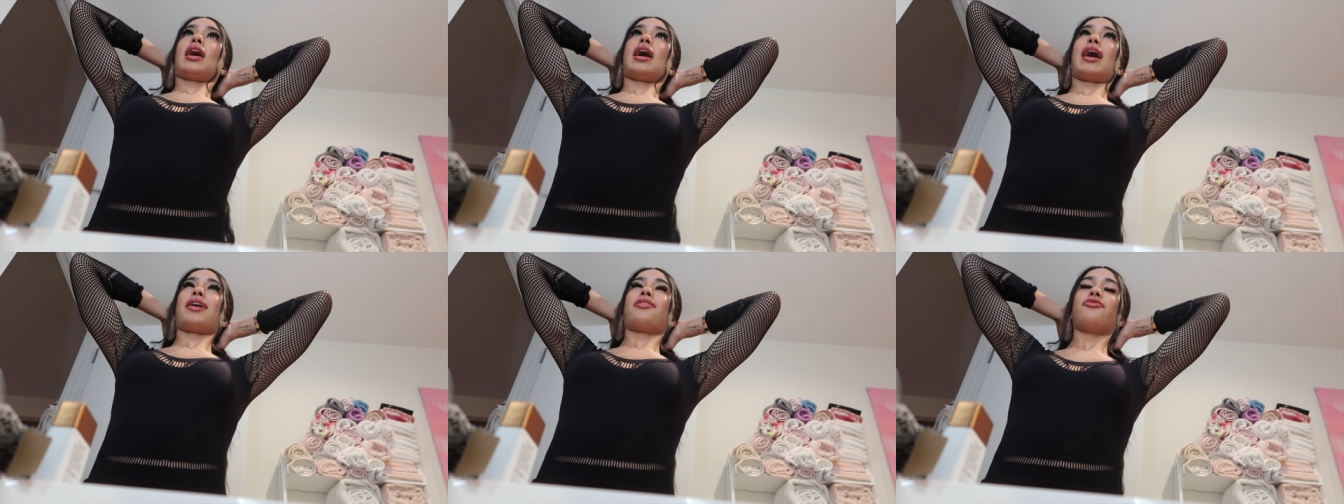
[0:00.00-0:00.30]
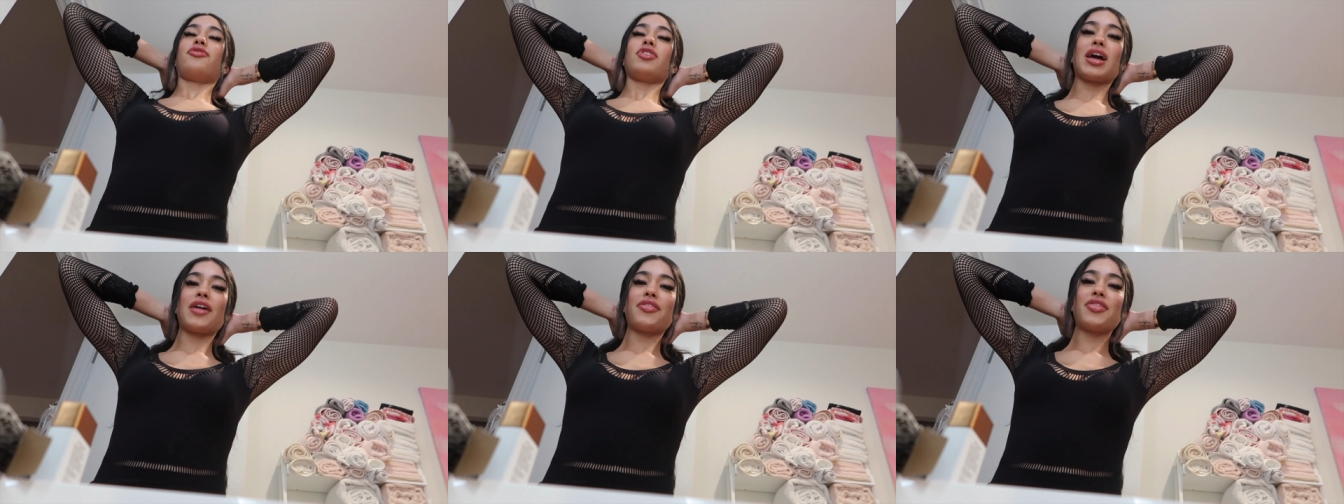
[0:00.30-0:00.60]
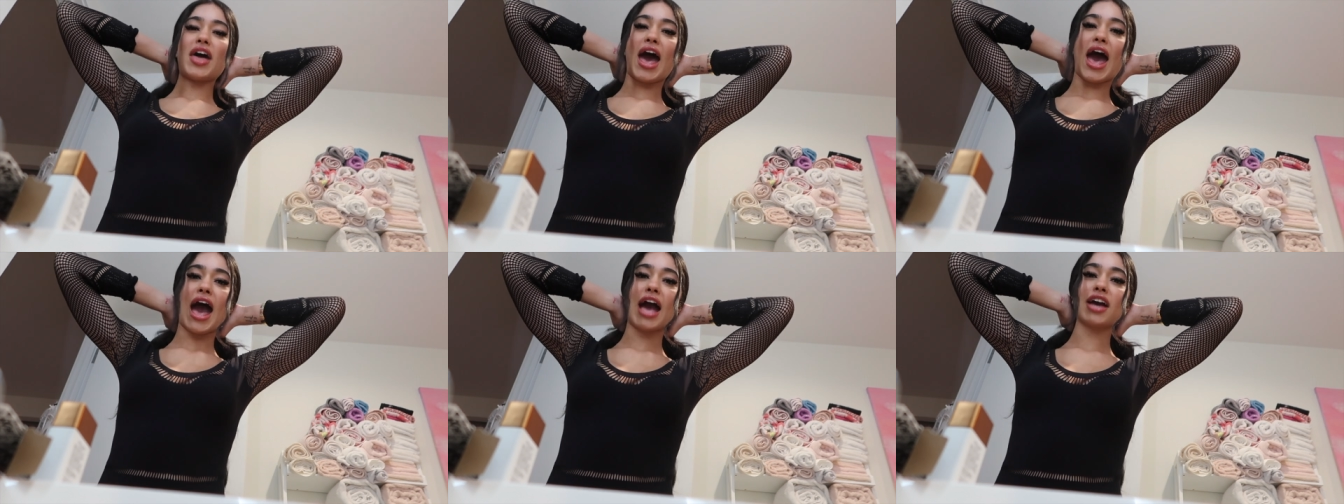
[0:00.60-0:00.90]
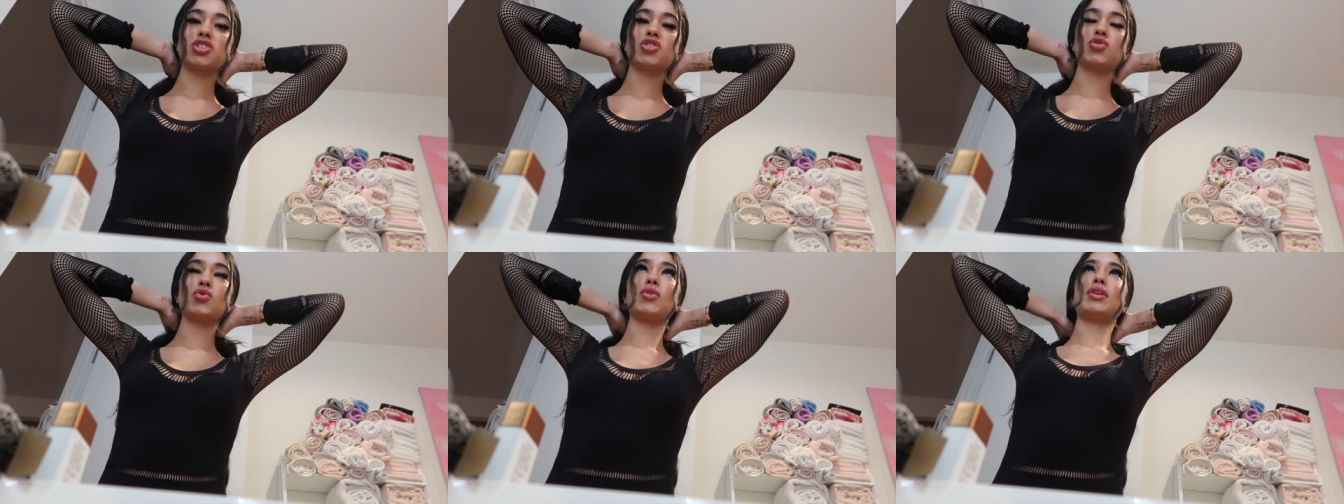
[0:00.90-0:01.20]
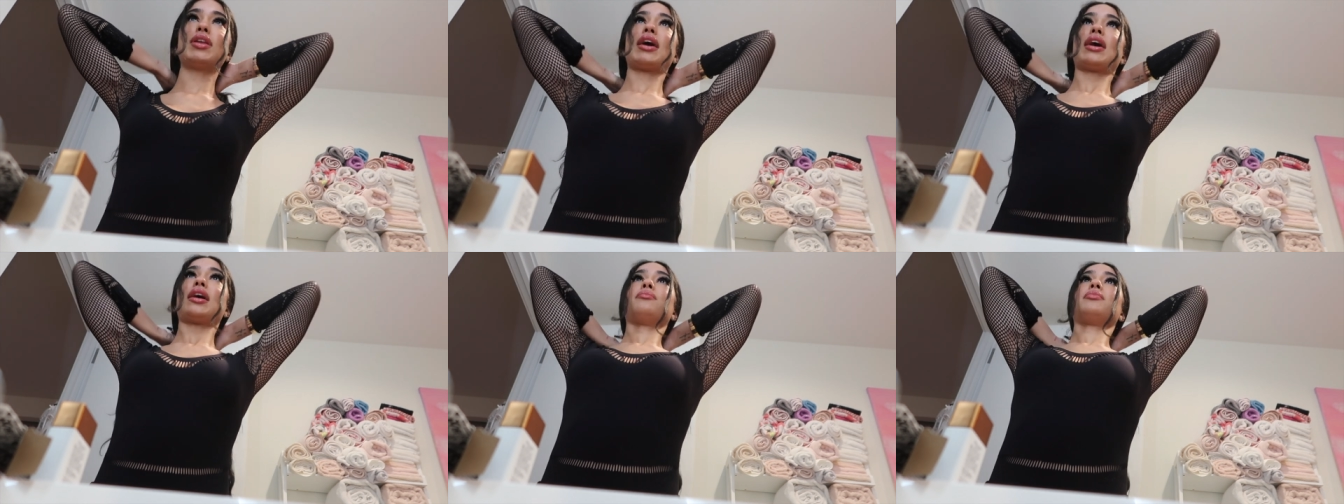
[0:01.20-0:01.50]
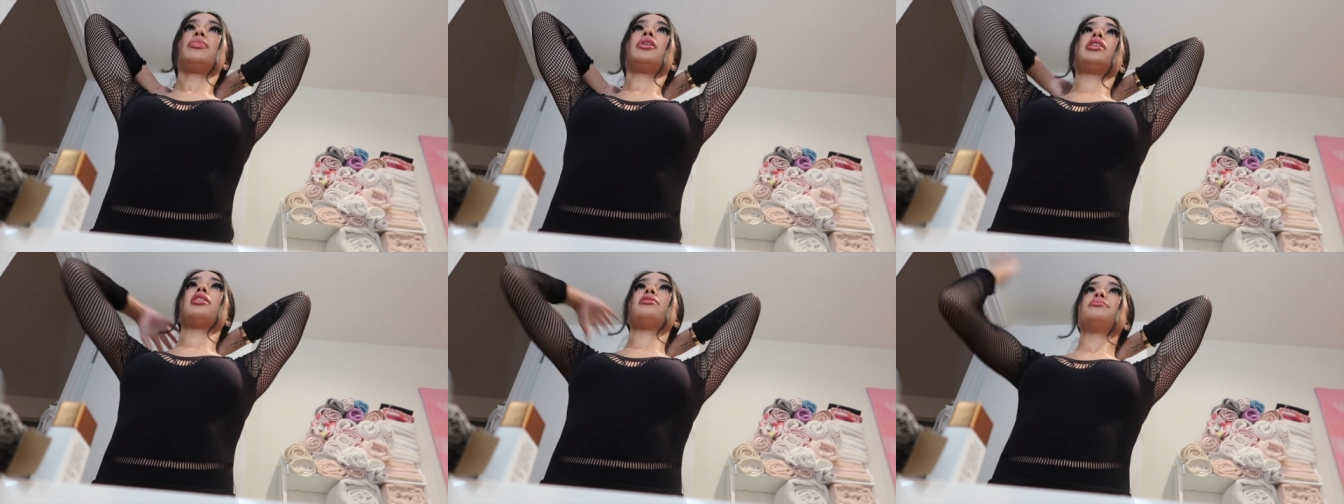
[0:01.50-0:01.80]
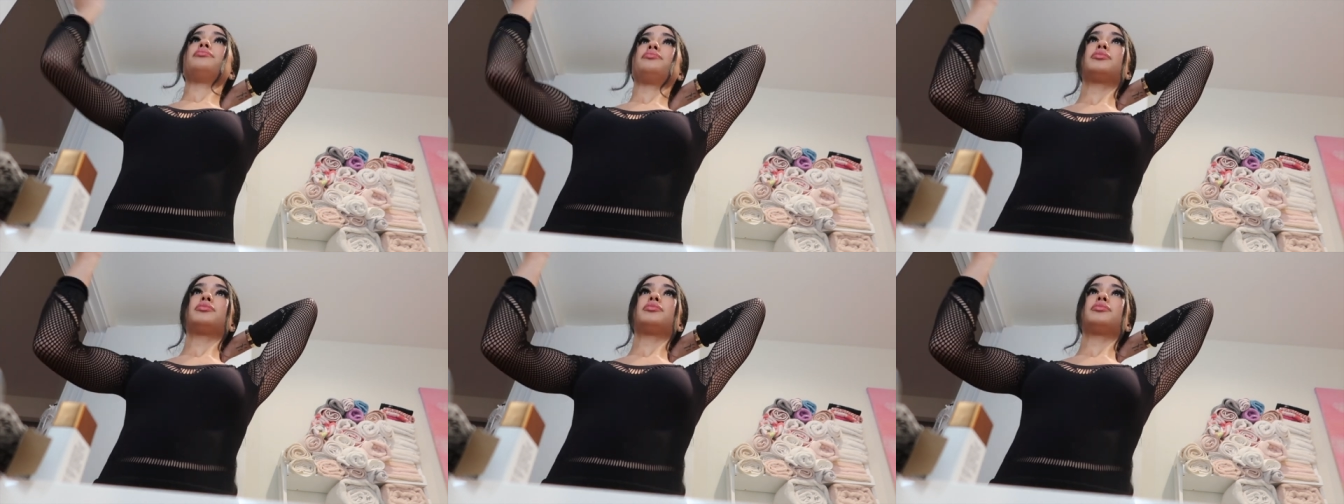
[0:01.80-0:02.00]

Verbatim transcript: I forgot the actual name, but